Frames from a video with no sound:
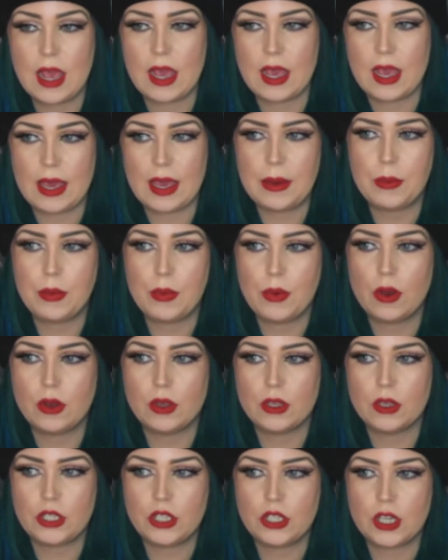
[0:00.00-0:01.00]
it
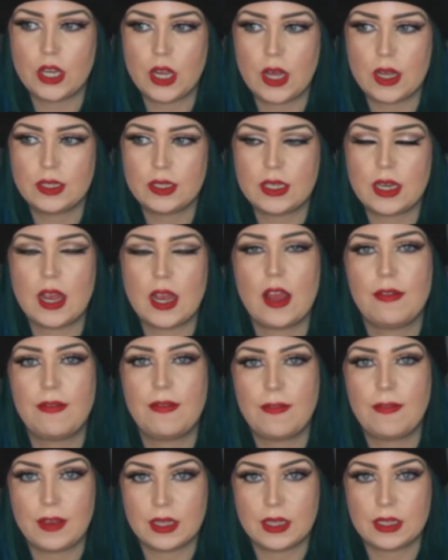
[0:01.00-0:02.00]
was just a
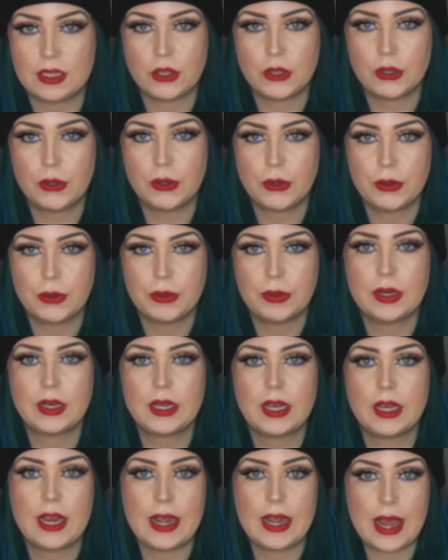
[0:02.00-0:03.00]
physical
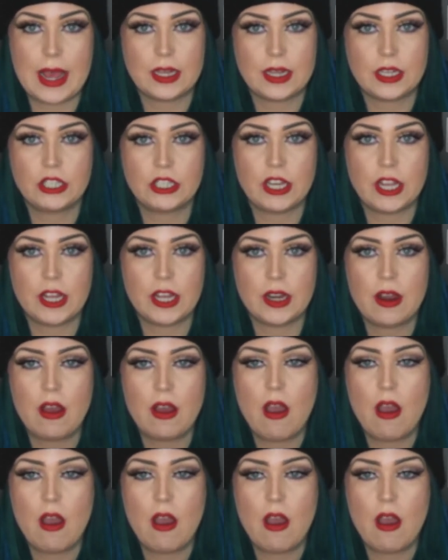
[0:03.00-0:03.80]
connection.